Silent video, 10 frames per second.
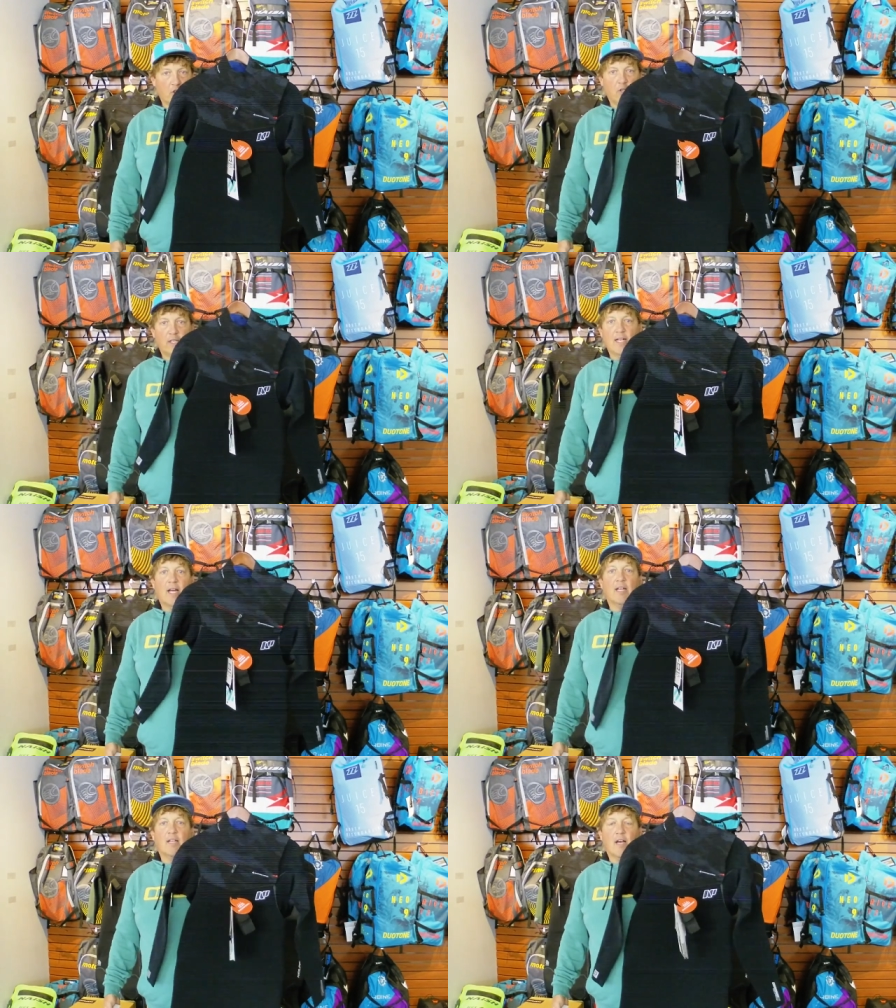out
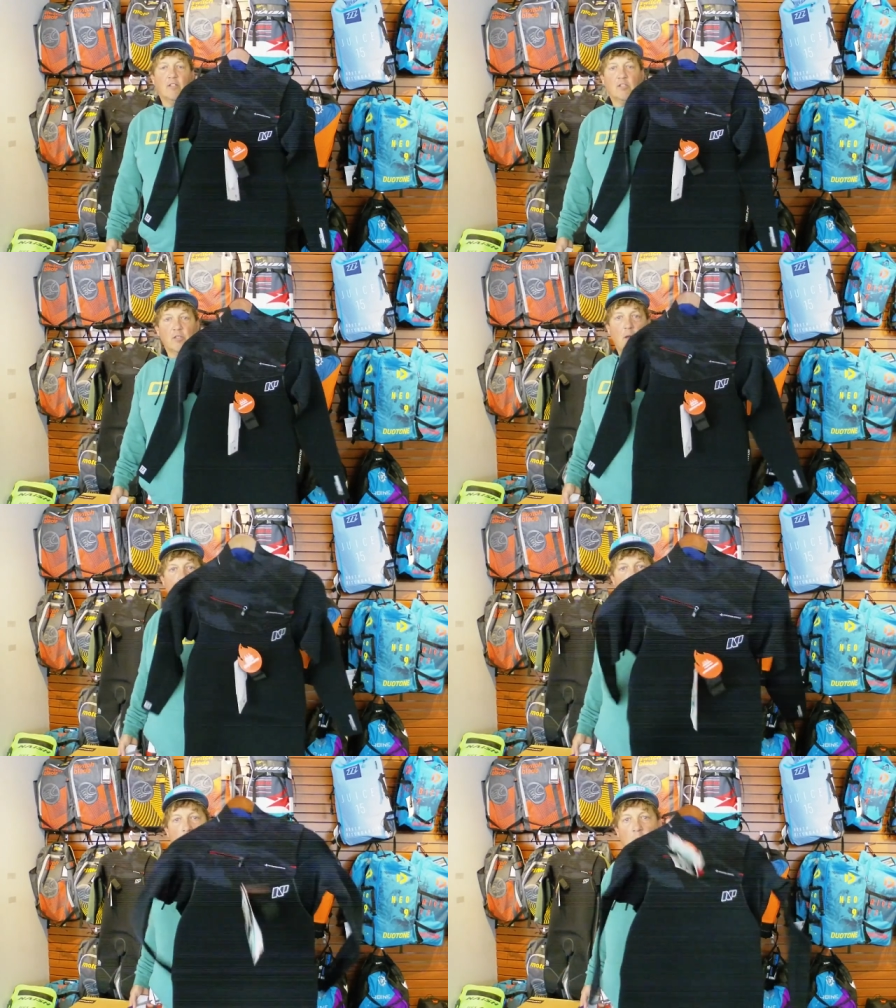
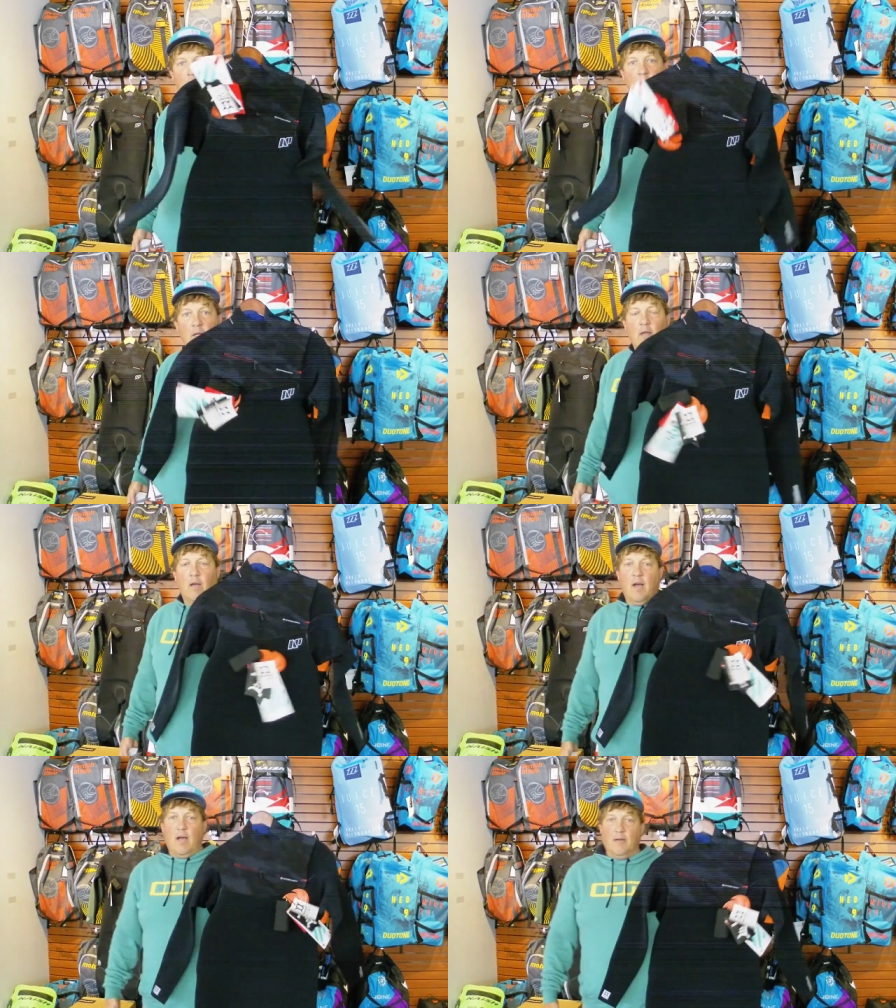at
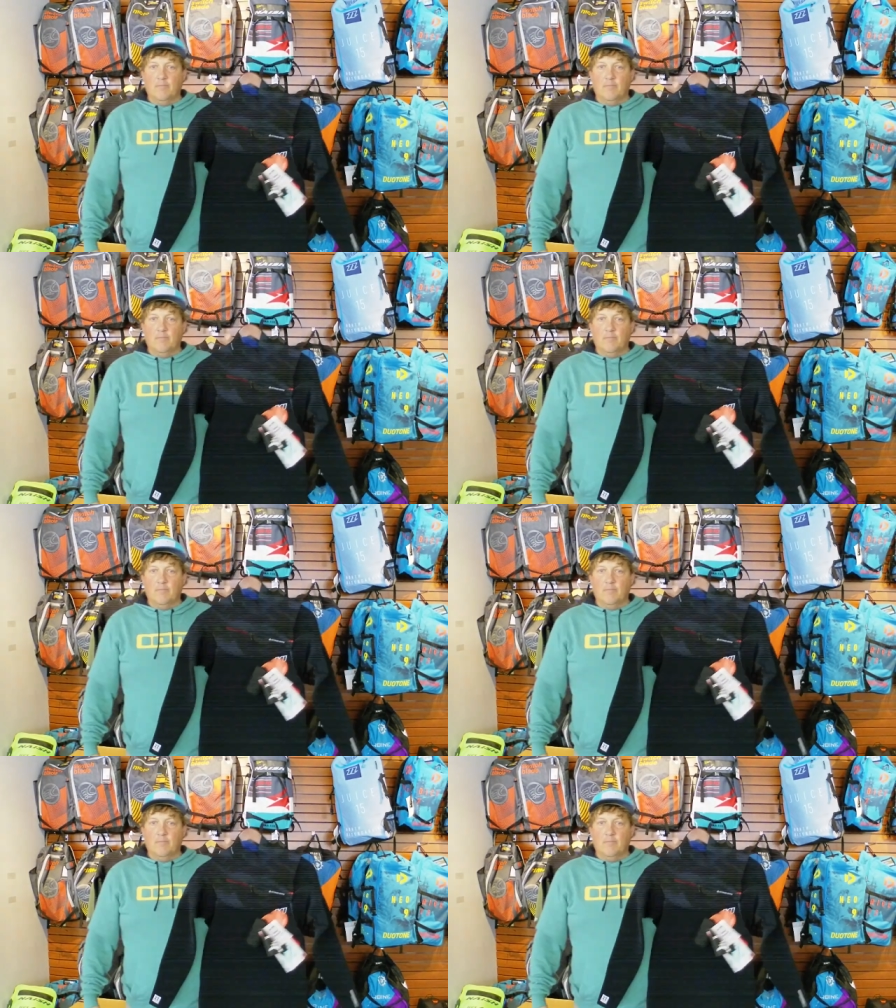$239.